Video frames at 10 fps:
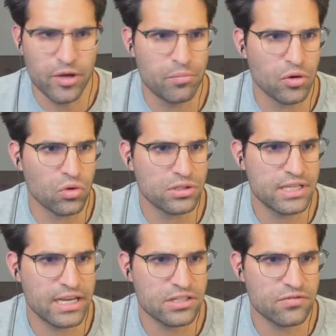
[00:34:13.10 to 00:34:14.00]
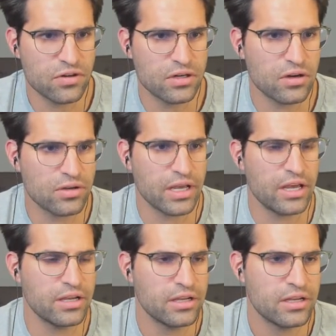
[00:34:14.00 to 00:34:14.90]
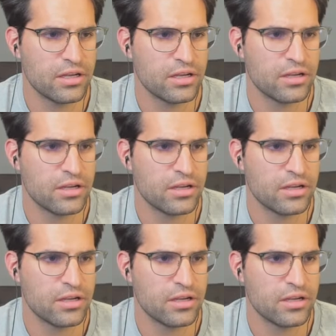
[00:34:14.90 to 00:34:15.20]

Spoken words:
maybe a bold text for, okay.